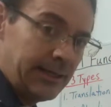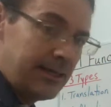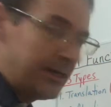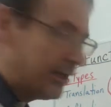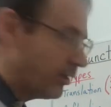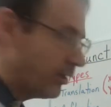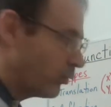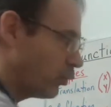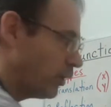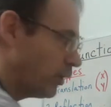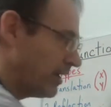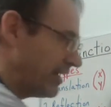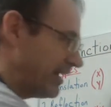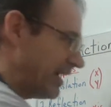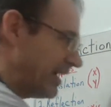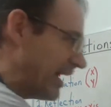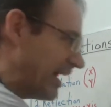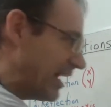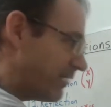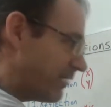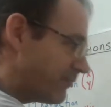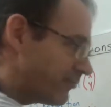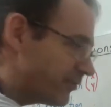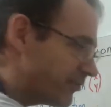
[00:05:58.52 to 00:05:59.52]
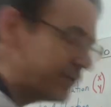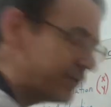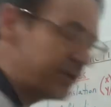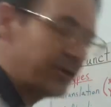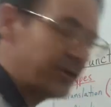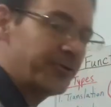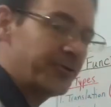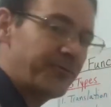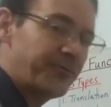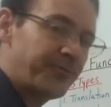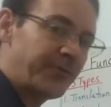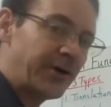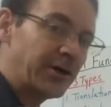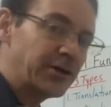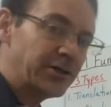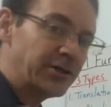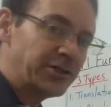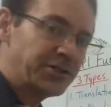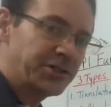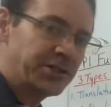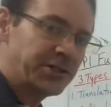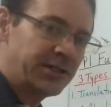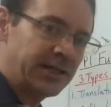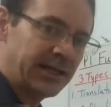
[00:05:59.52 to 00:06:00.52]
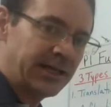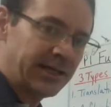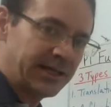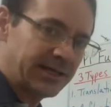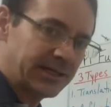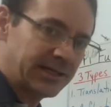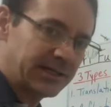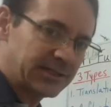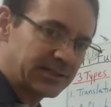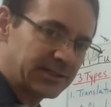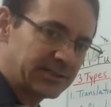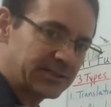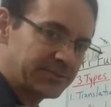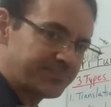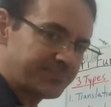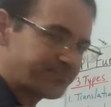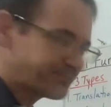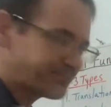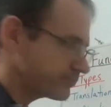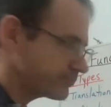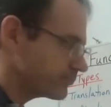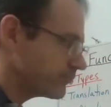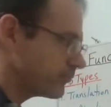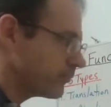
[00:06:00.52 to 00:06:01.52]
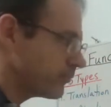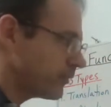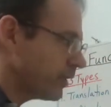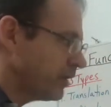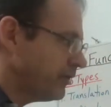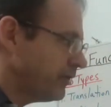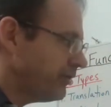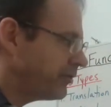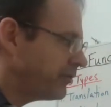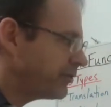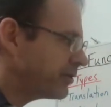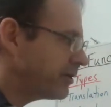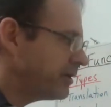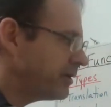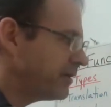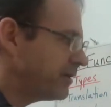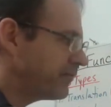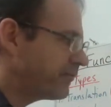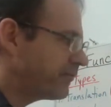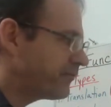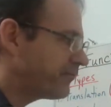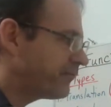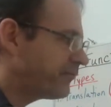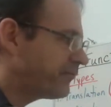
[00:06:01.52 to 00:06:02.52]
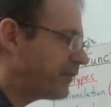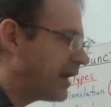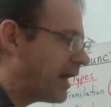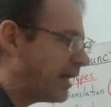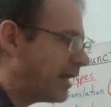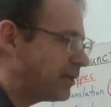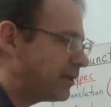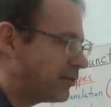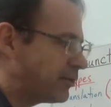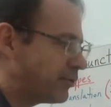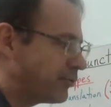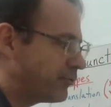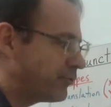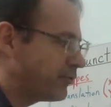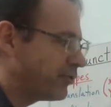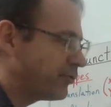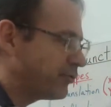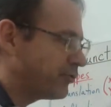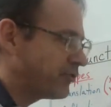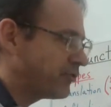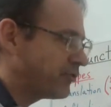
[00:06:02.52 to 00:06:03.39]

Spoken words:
whatever your function is, you're going to follow those